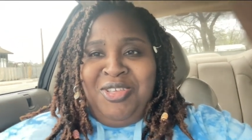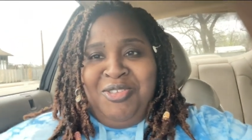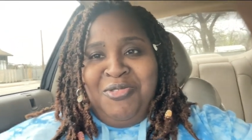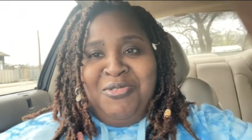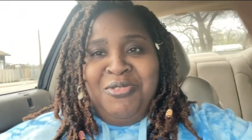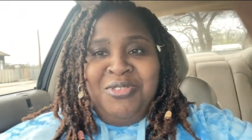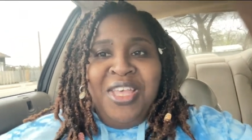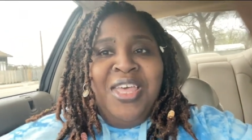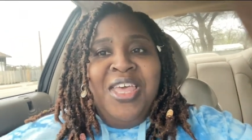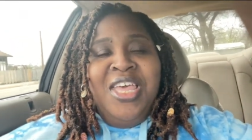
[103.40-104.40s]
to use,
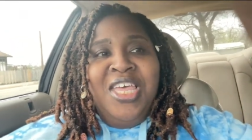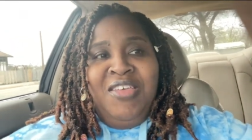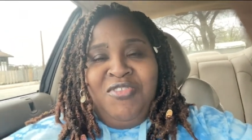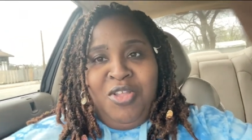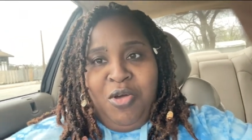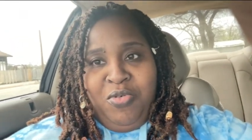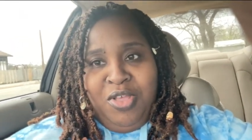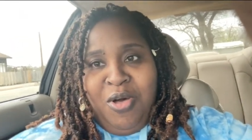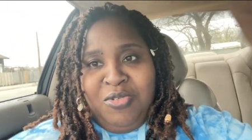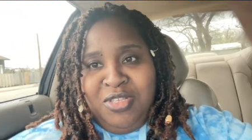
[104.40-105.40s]
even though we
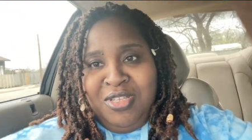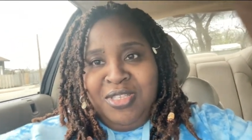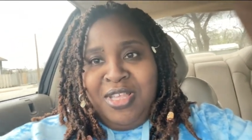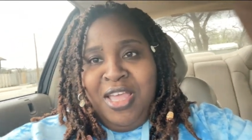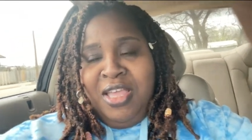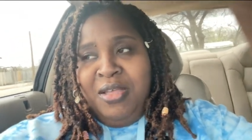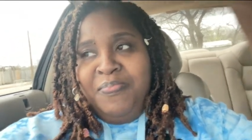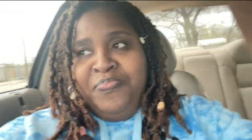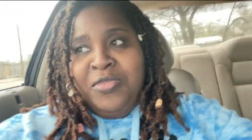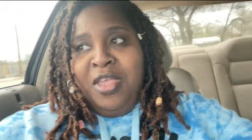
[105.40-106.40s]
go to the same
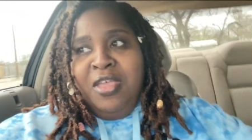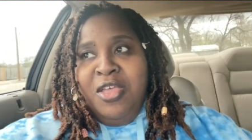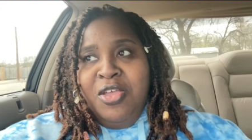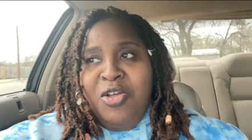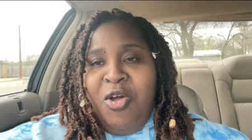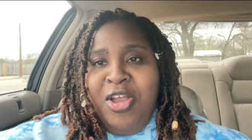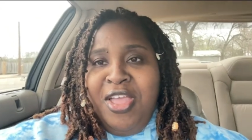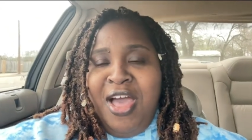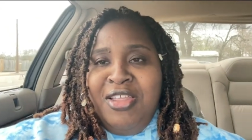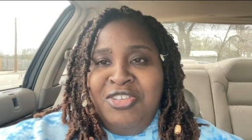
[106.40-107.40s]

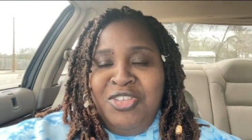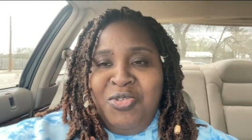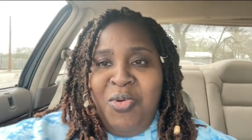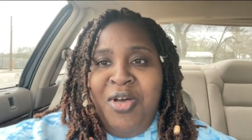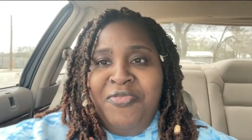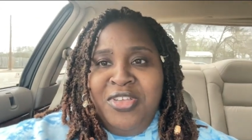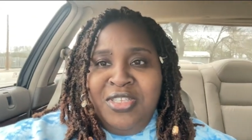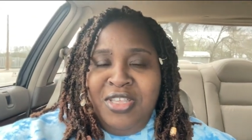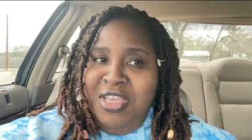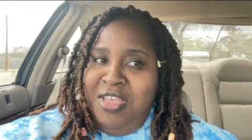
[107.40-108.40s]
cardiologist
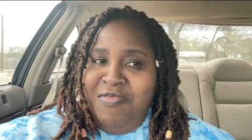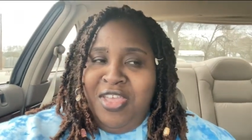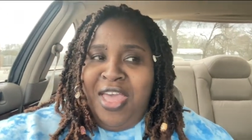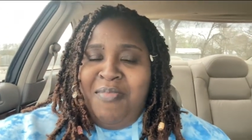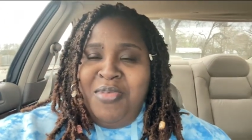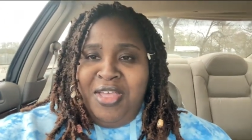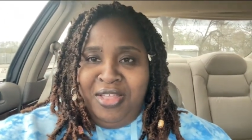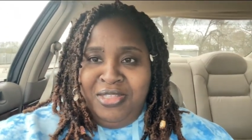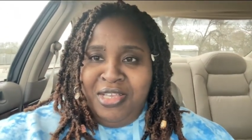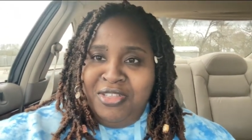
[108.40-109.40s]
office. He even gave me a
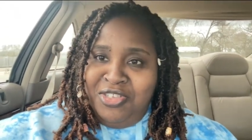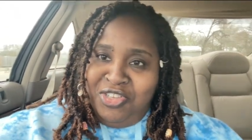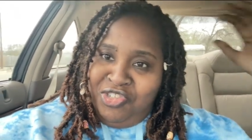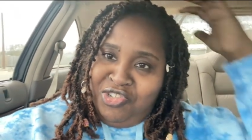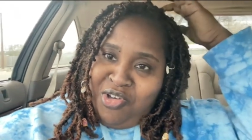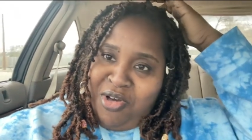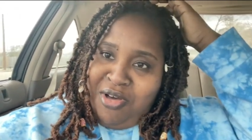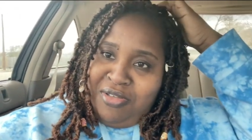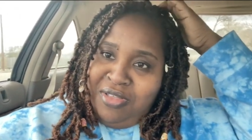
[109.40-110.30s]
dentist, y'all.